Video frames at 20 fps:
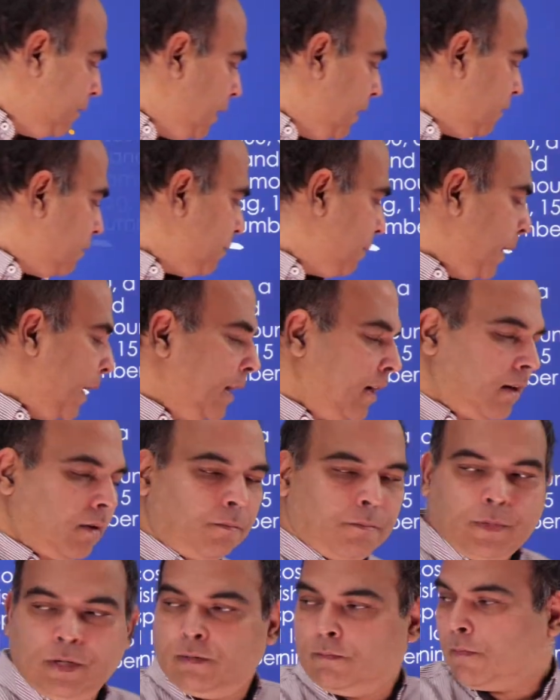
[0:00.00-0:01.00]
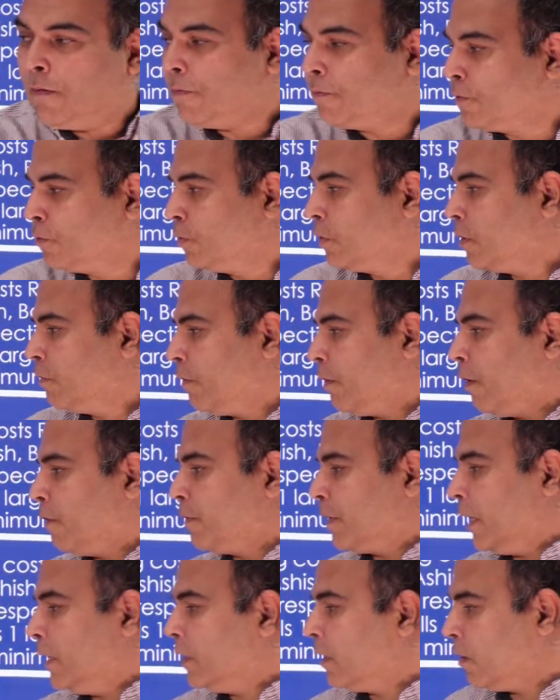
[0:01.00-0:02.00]
if they have spent minimum
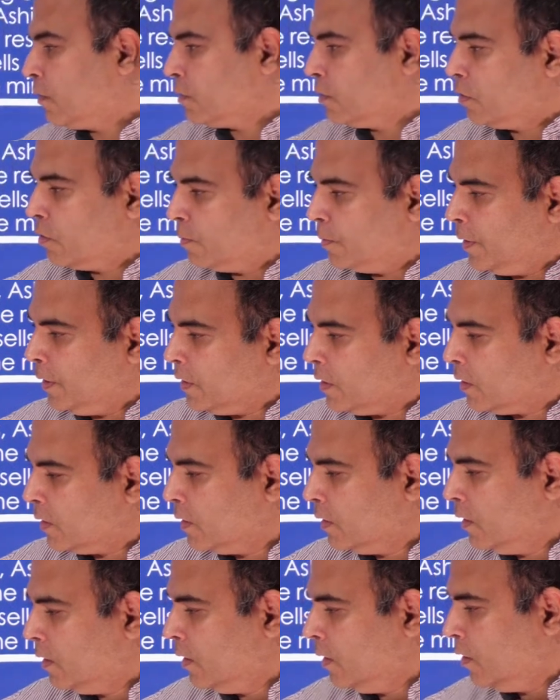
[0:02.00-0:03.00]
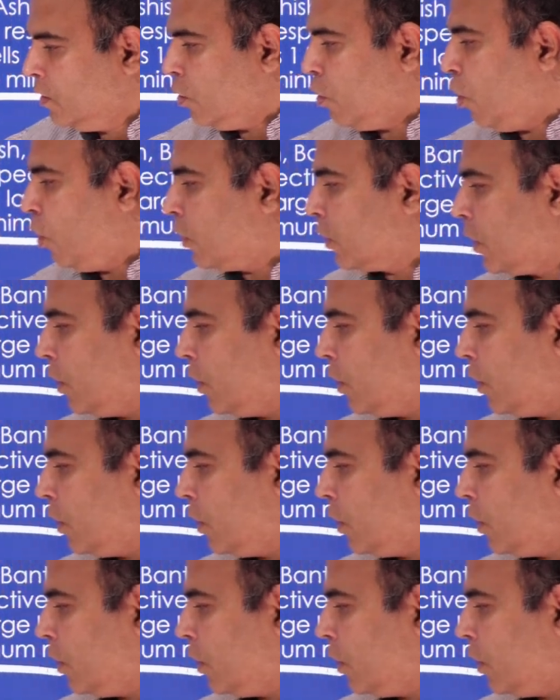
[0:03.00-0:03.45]
of 10,000 rupees, all